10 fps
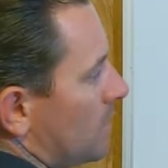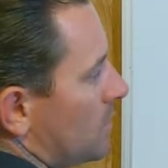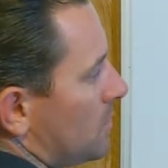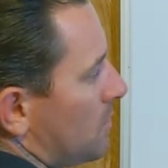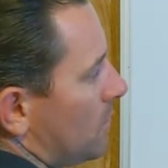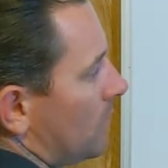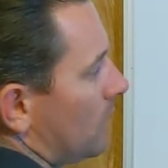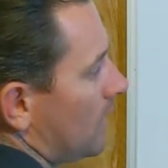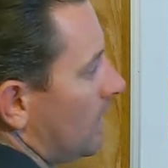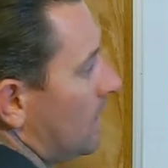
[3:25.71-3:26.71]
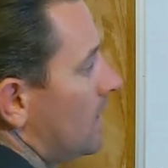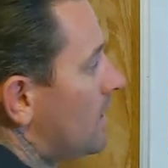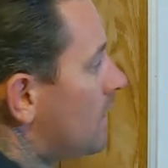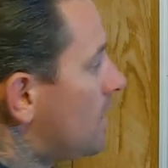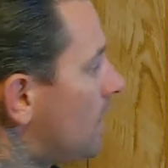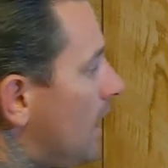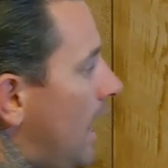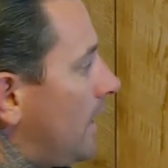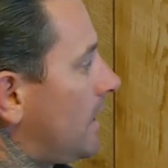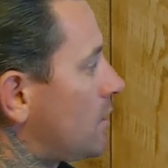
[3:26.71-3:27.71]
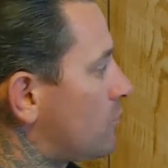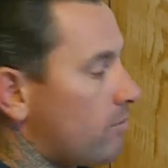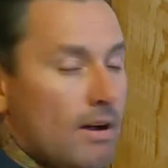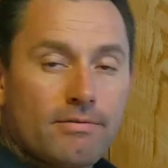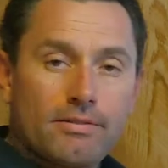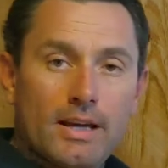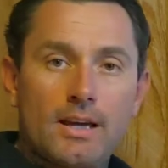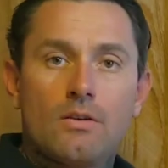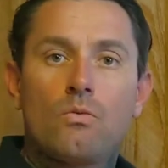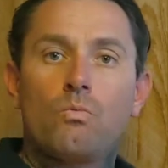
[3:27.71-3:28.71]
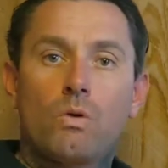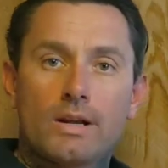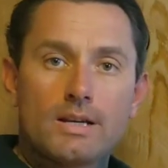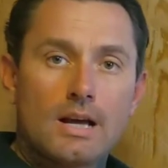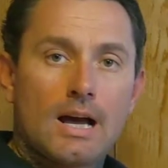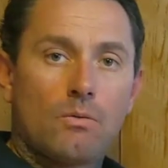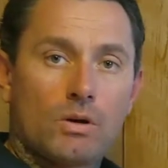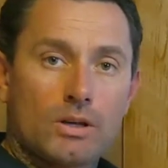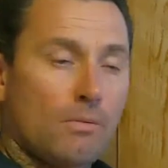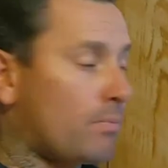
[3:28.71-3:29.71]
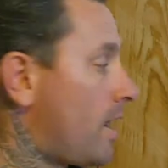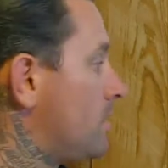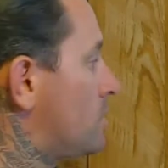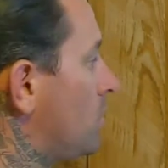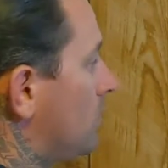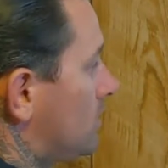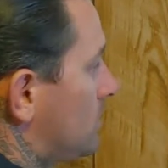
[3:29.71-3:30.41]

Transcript: Let's just put a dot here, and that's roughly what the operator's